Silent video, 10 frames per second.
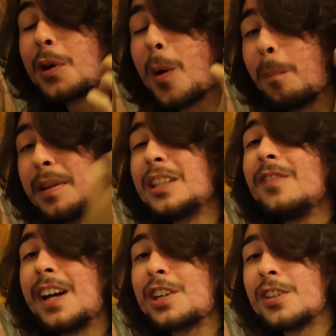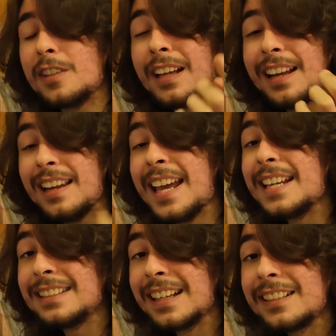the complete version
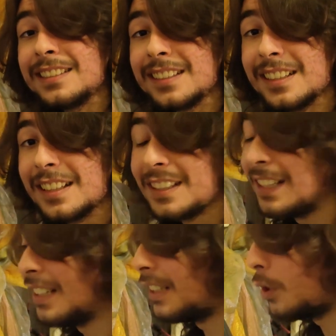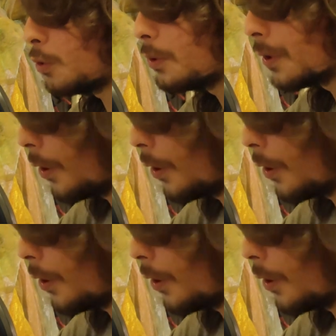later. Who